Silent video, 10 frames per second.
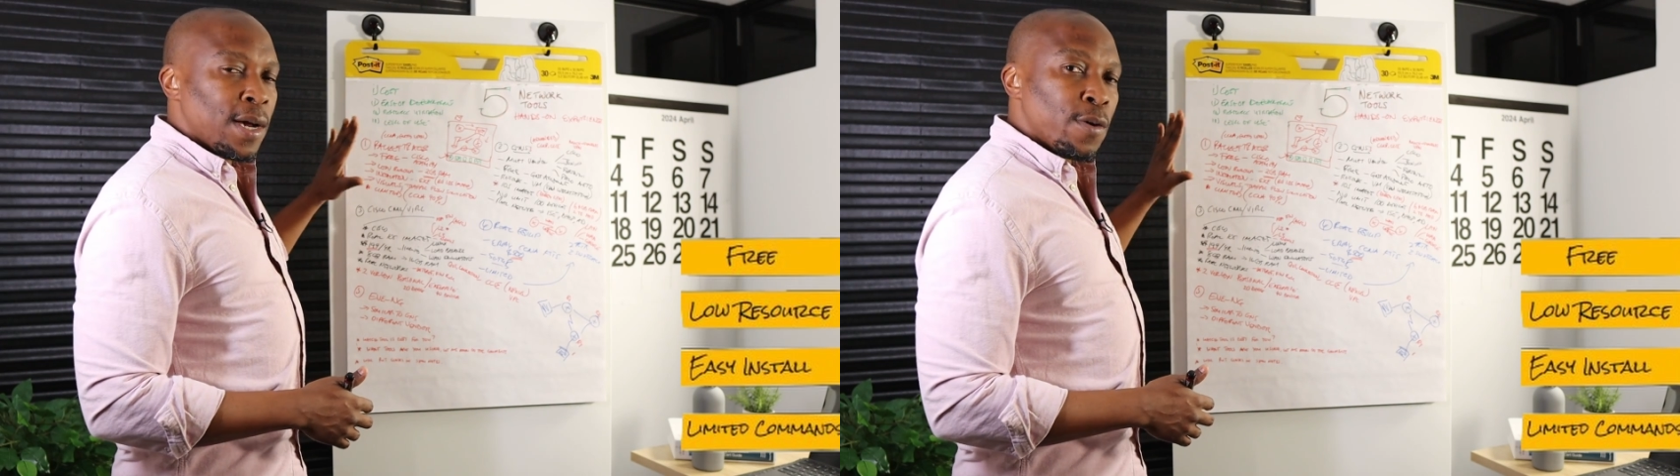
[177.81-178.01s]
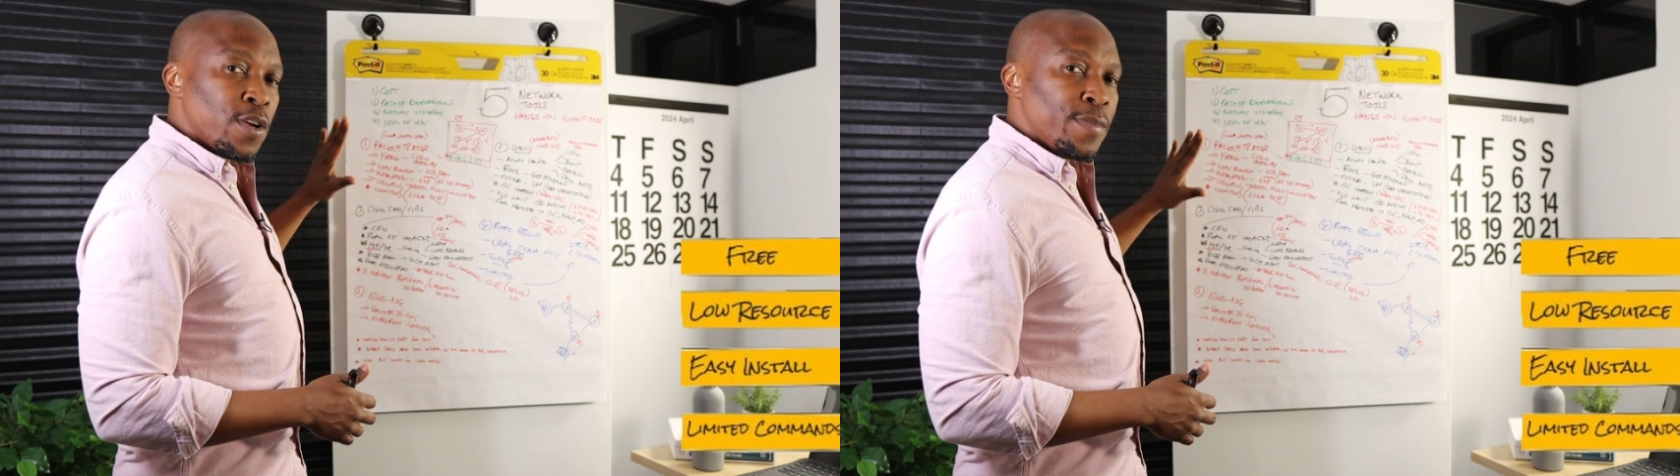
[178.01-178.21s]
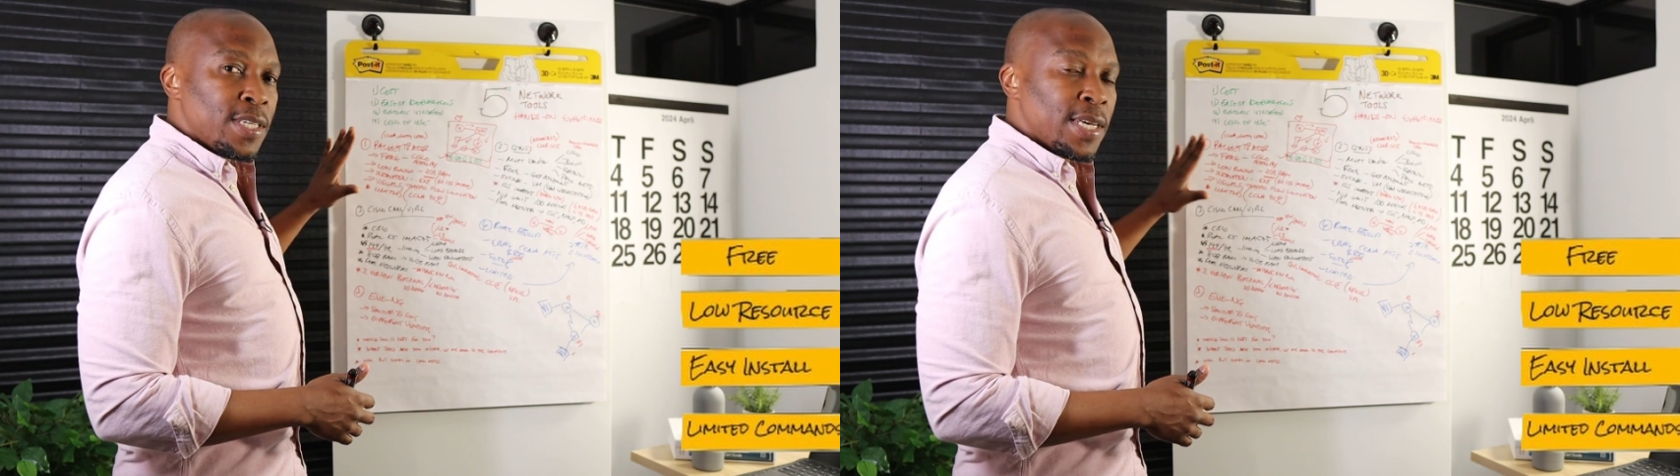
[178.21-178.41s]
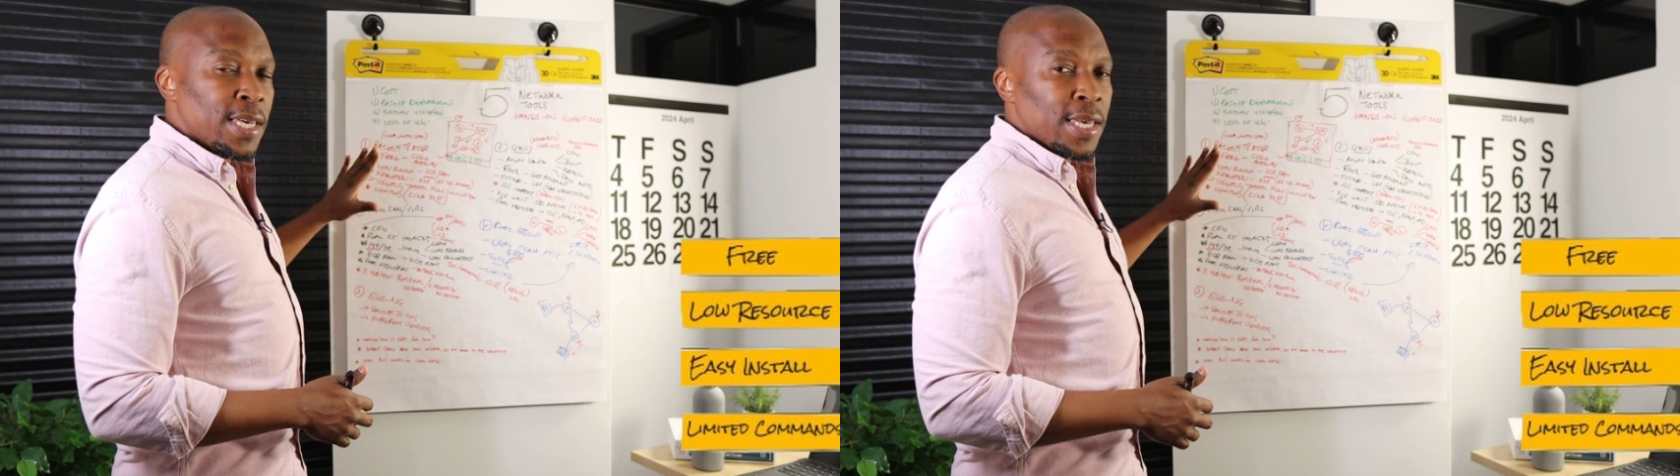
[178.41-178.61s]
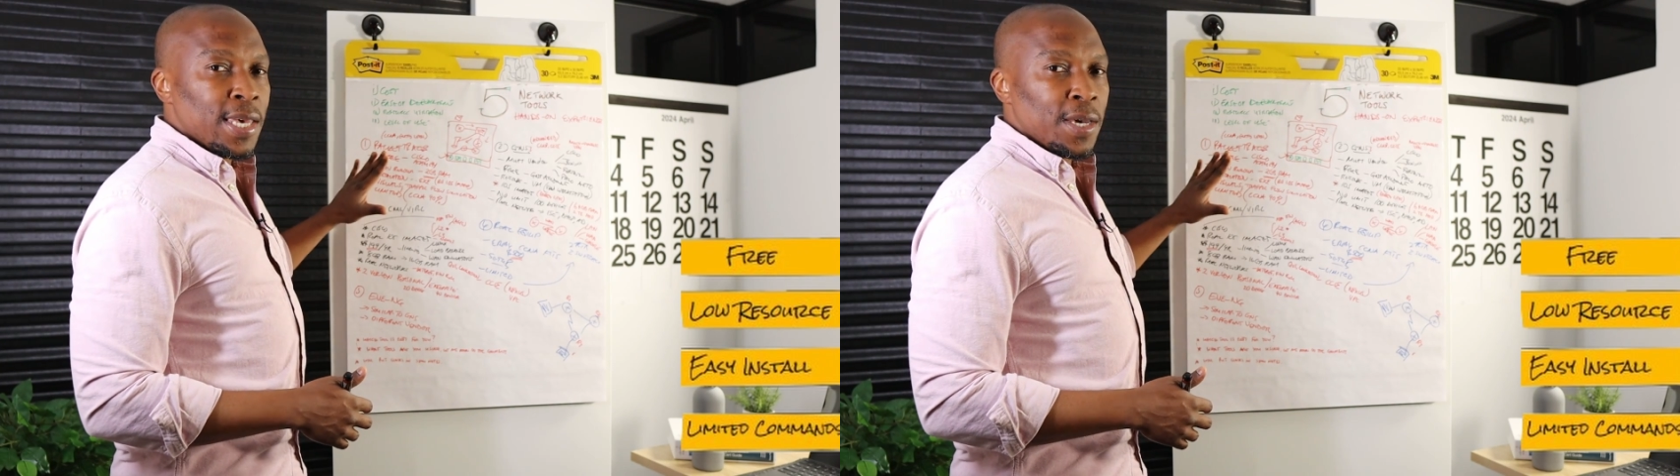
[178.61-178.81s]
are going to be
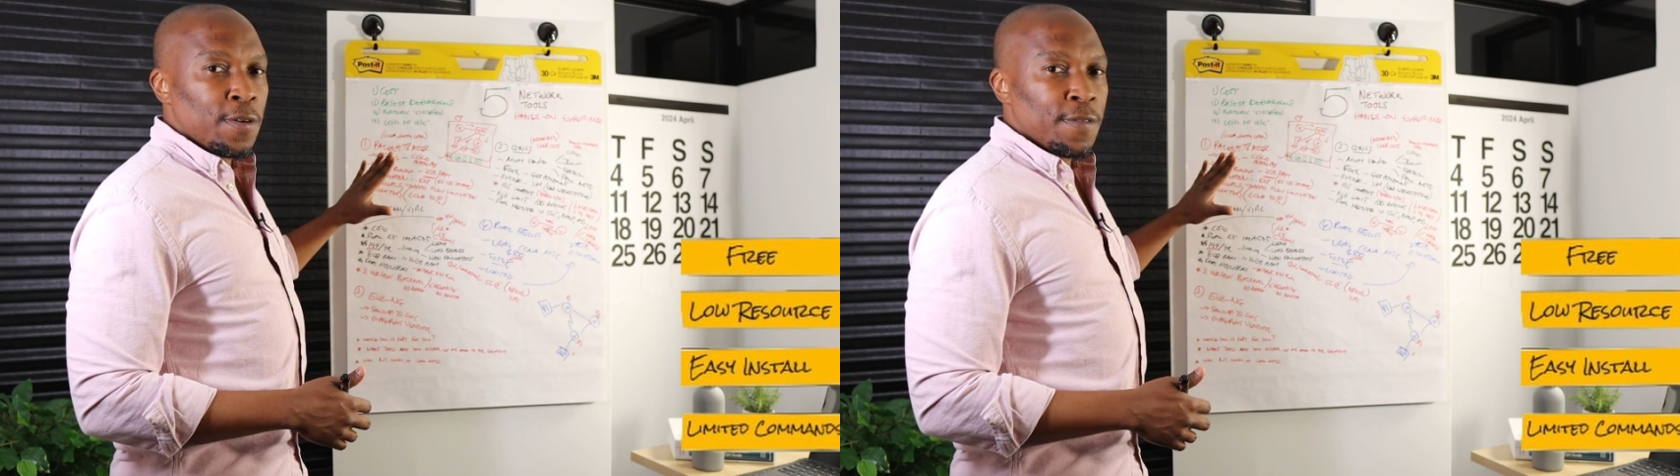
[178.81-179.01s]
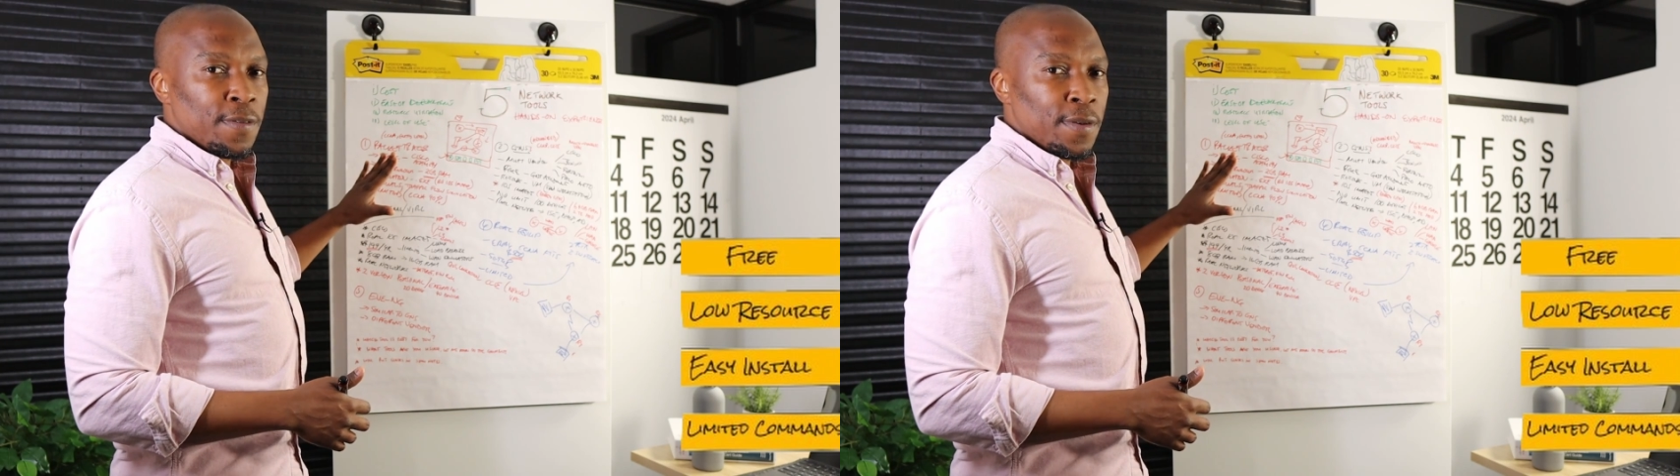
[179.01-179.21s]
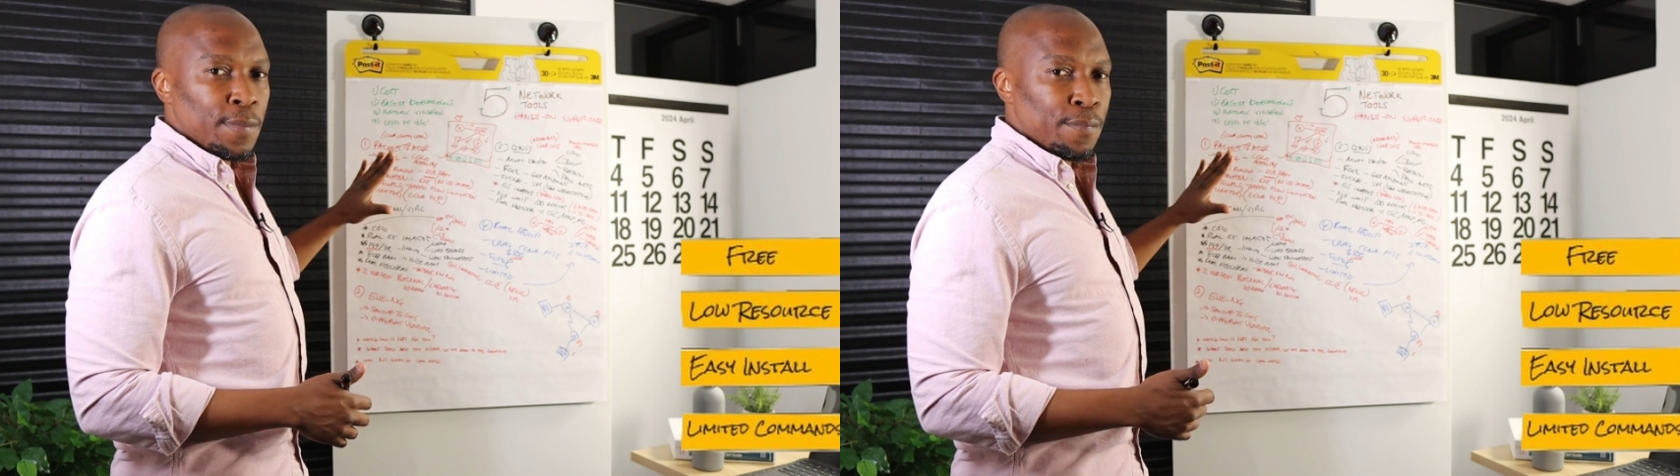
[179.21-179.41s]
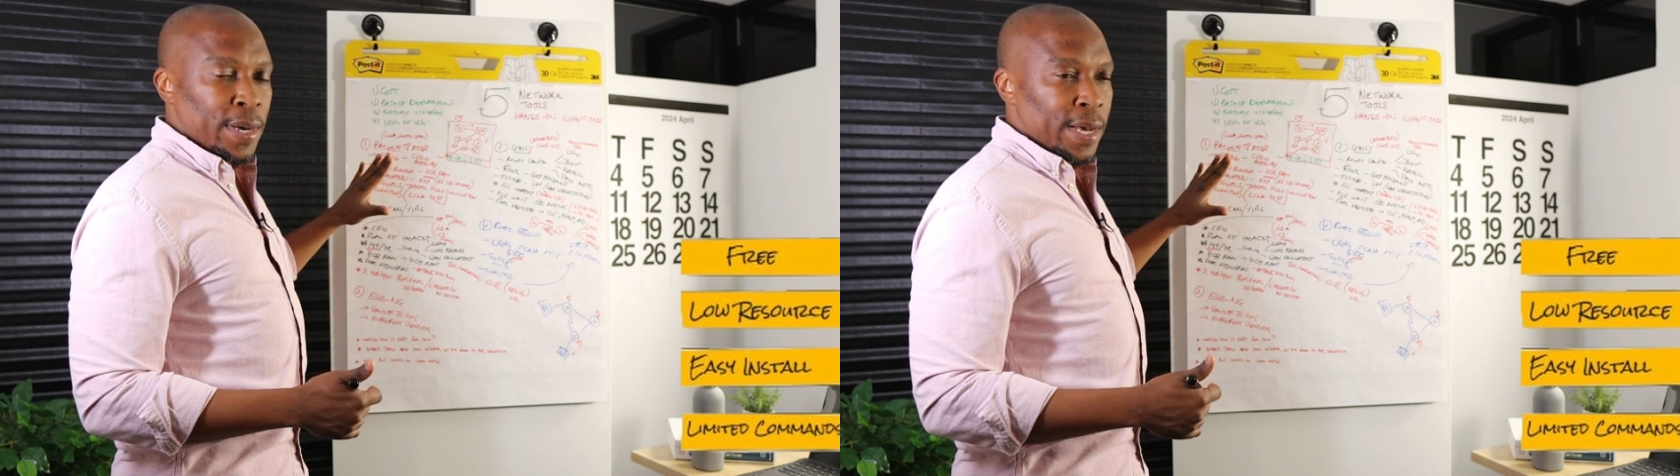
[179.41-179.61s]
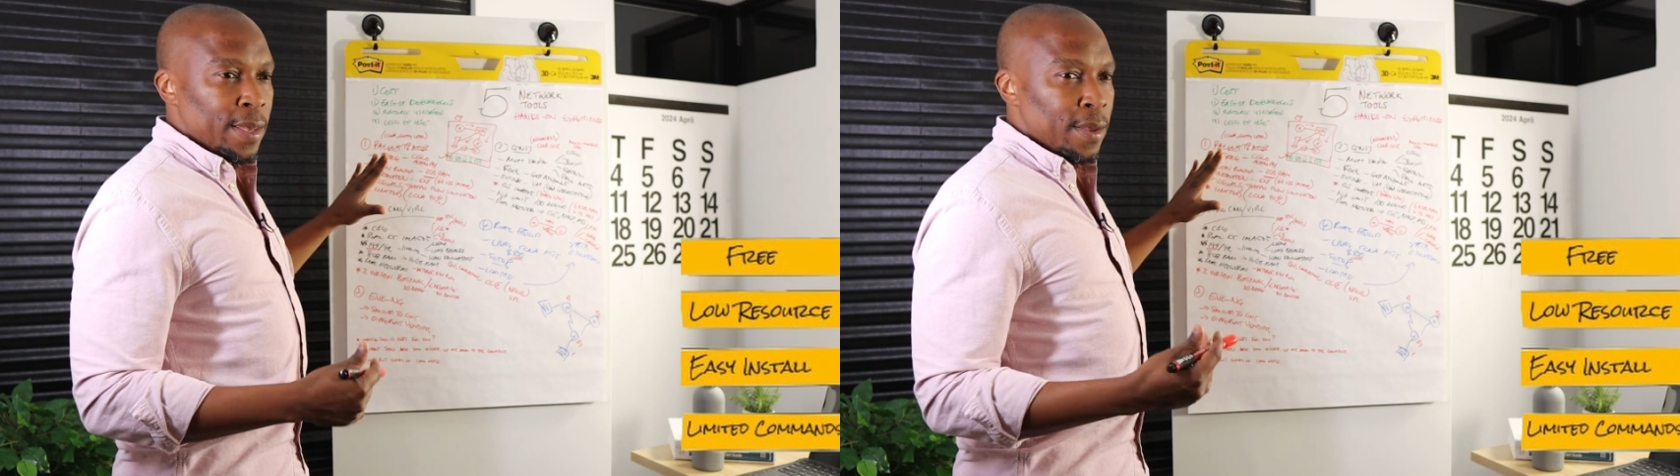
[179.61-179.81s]
taken care of
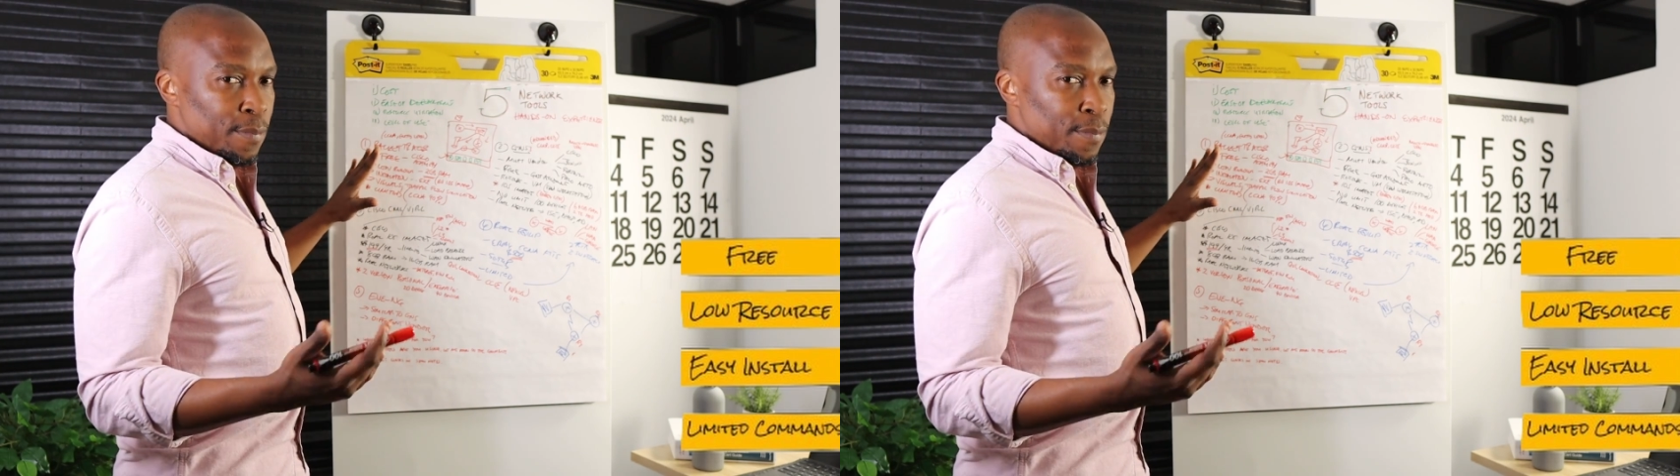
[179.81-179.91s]
by